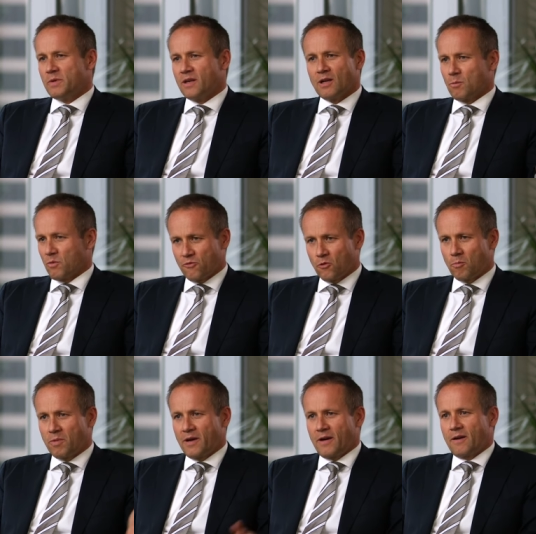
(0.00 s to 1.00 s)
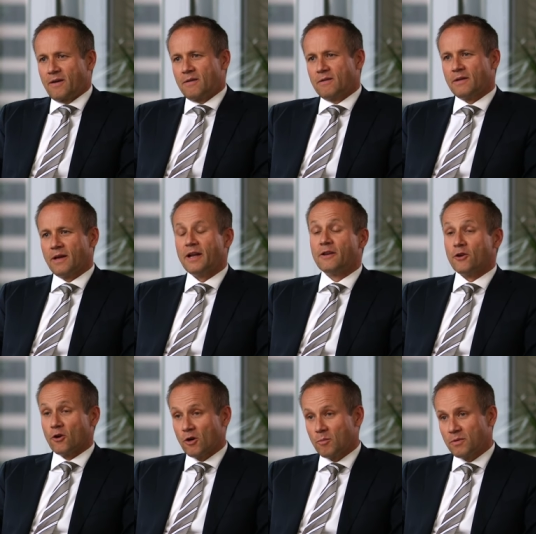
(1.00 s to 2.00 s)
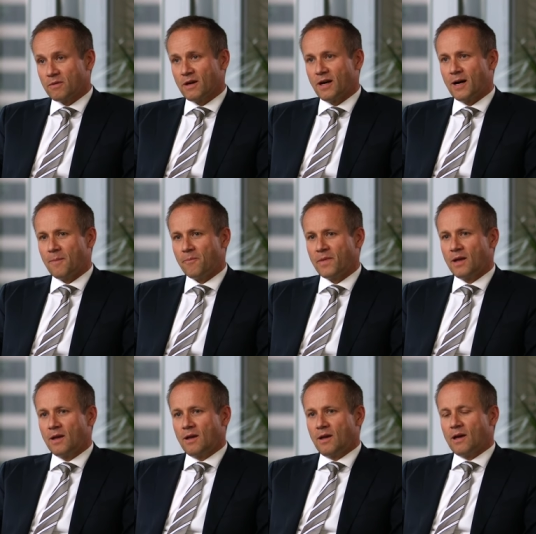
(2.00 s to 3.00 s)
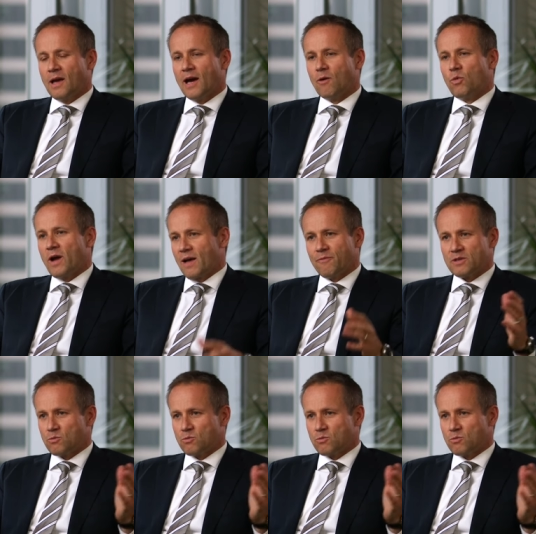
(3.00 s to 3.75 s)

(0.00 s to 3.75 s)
be a number four player in Europe, and we had